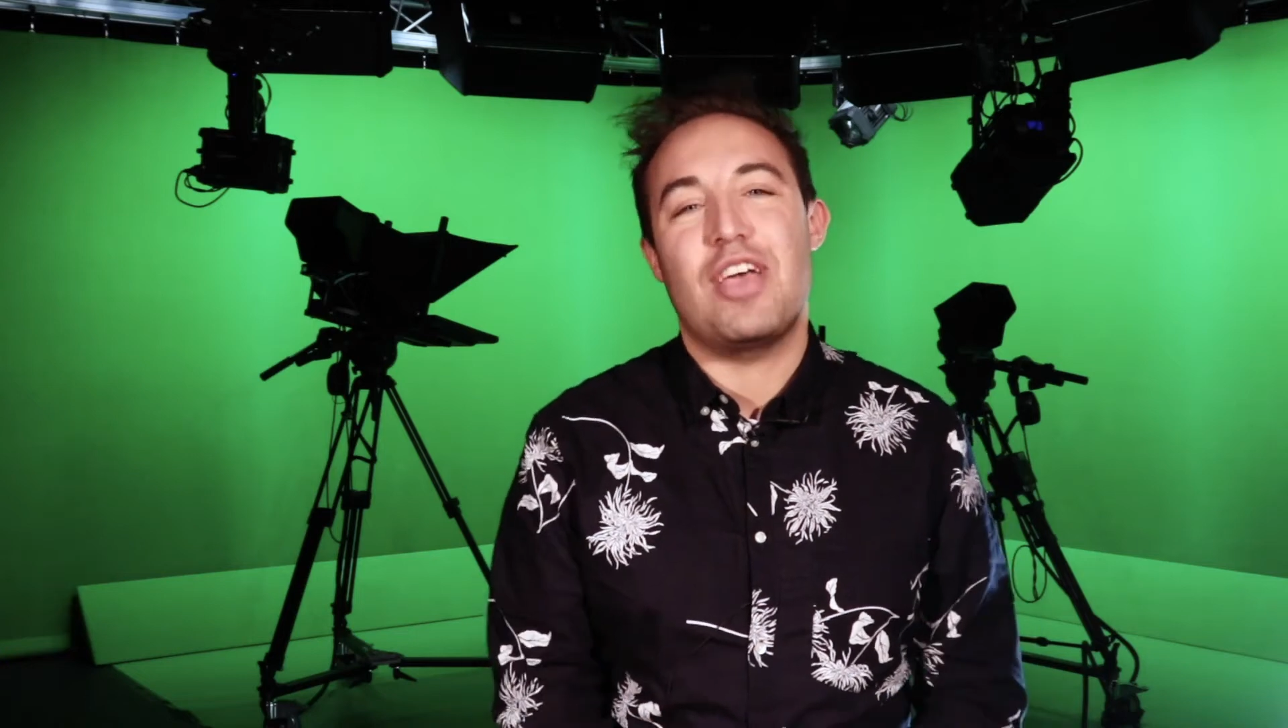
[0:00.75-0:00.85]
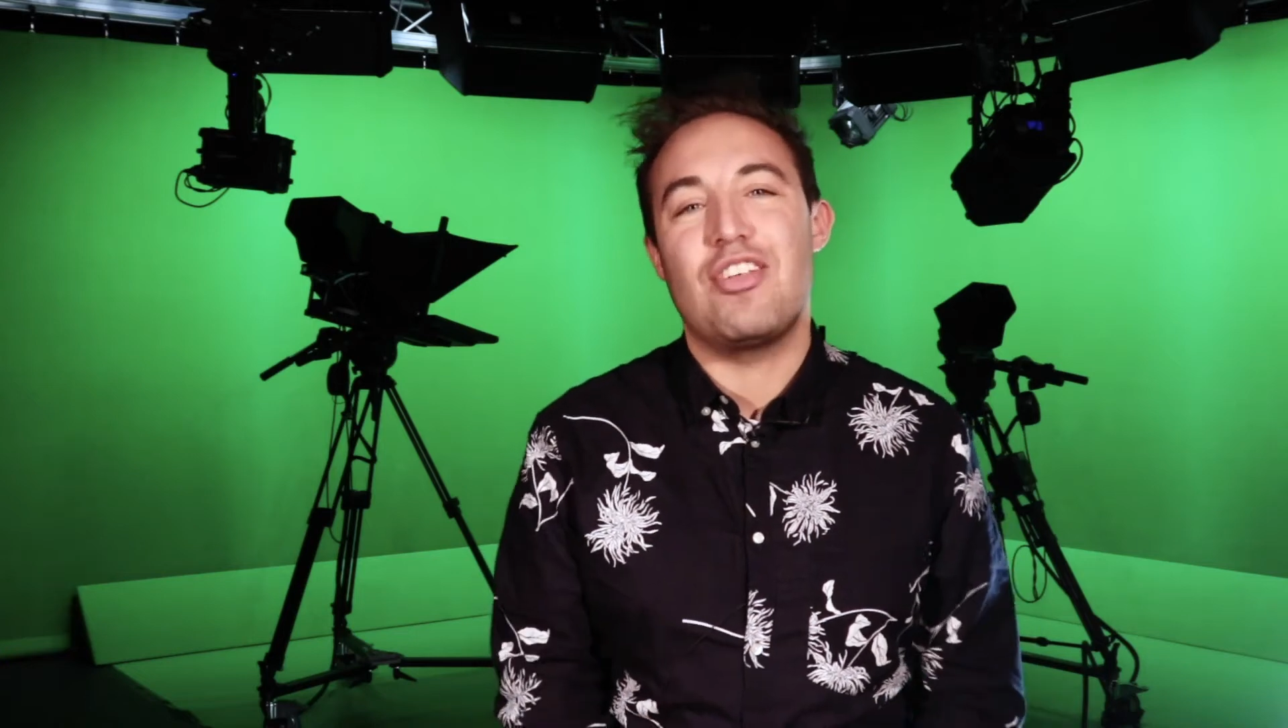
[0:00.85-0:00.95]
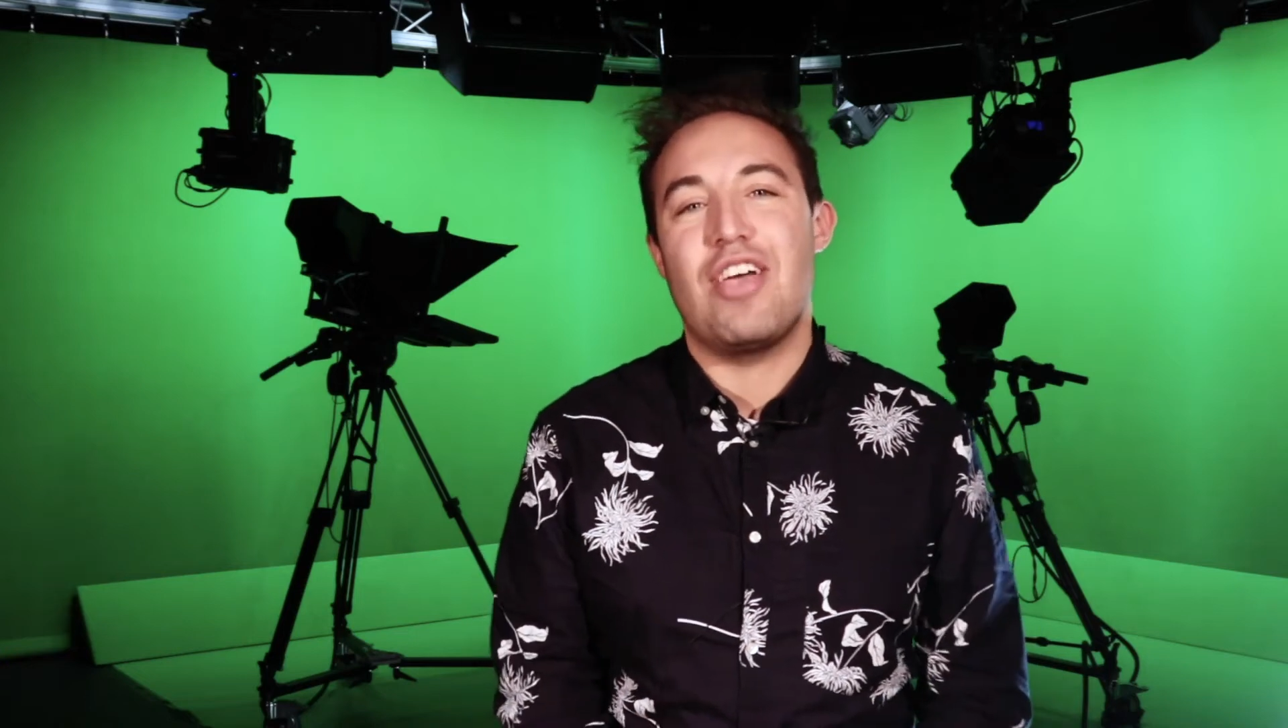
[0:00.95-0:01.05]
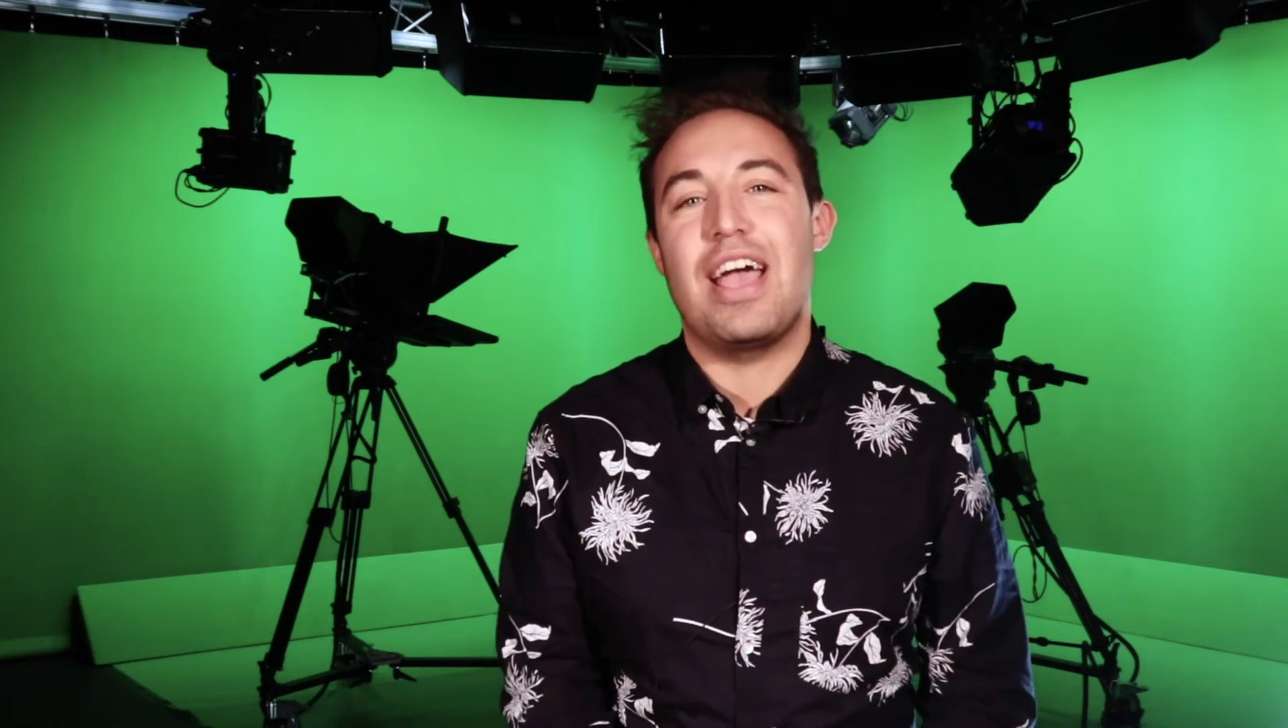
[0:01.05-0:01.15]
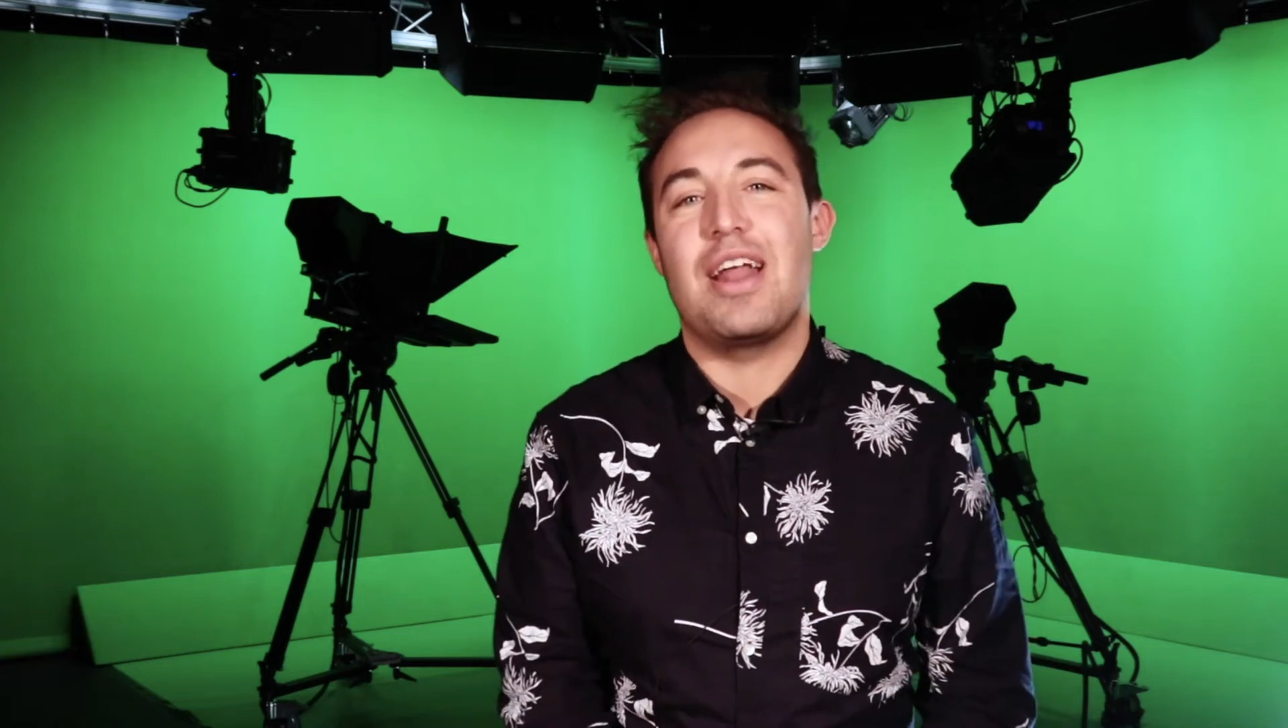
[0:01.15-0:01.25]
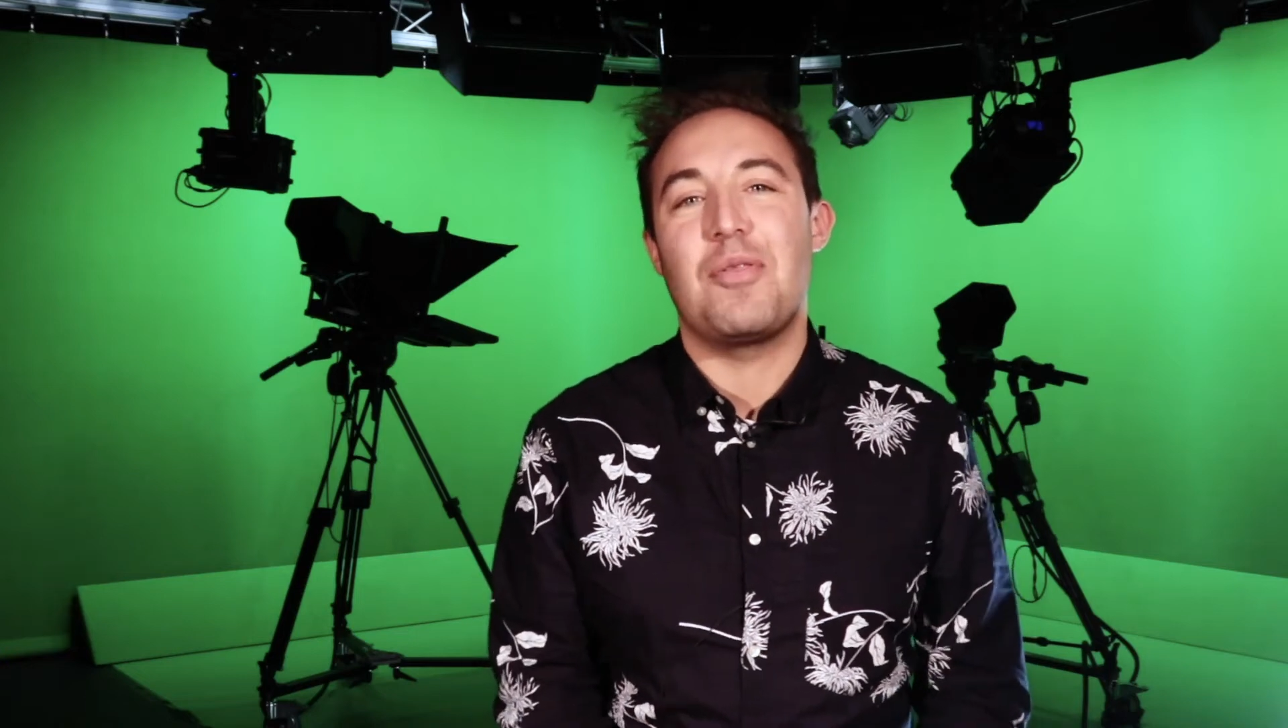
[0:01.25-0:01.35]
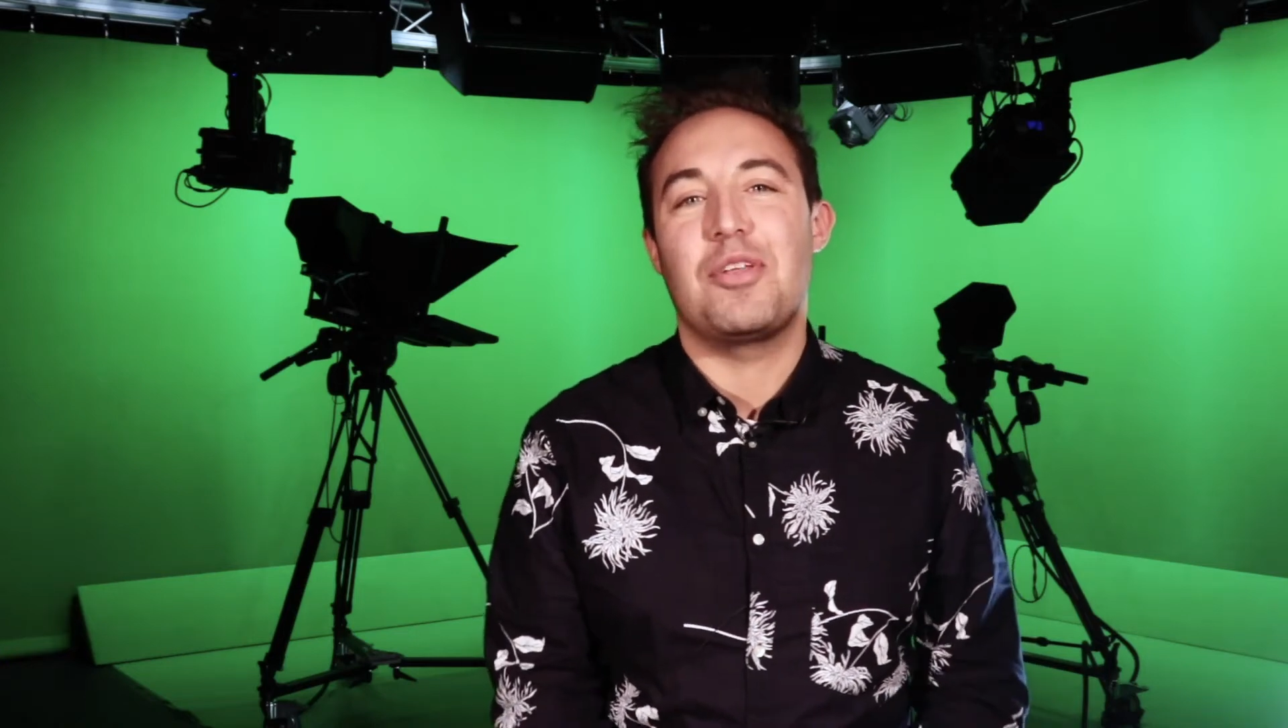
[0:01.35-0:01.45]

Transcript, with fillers: J J and I'm